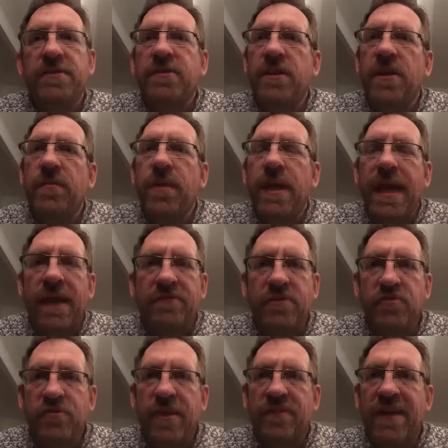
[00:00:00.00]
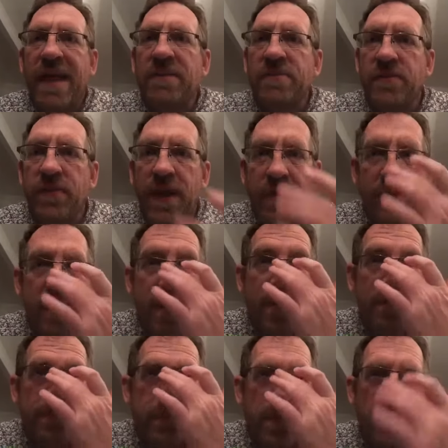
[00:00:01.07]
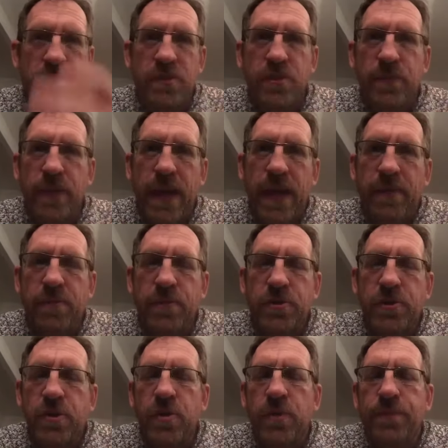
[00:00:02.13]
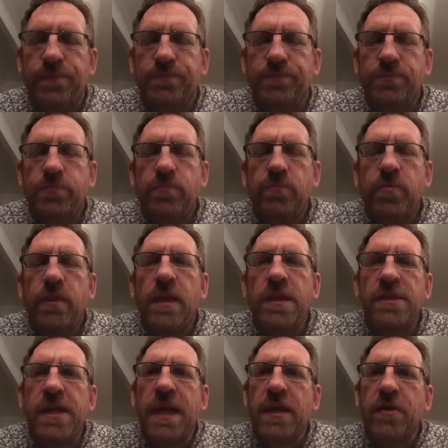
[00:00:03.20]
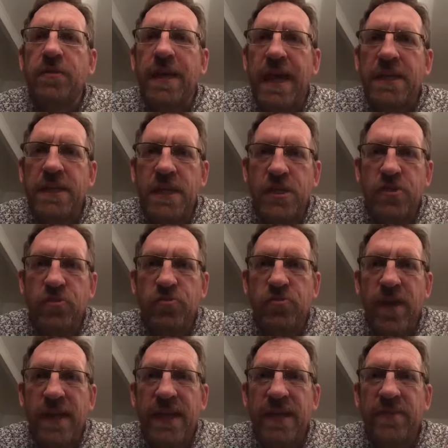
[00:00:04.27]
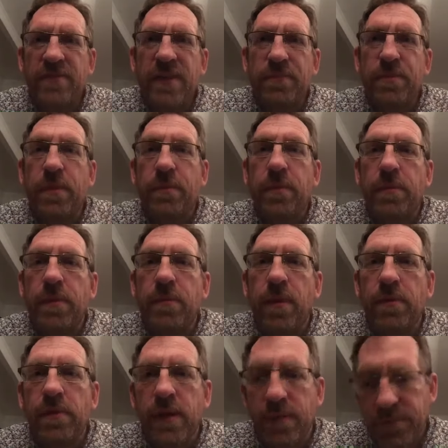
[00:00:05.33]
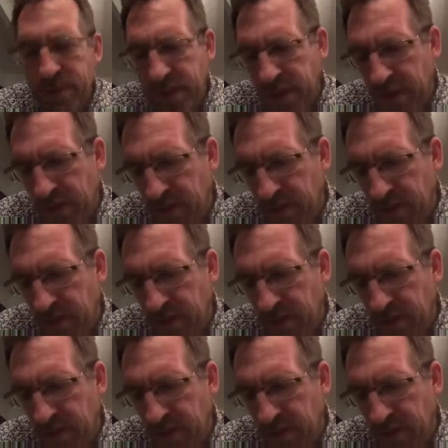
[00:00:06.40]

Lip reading: So you may have to travel out of area to be able to take on that additional training because they probably won't come to you.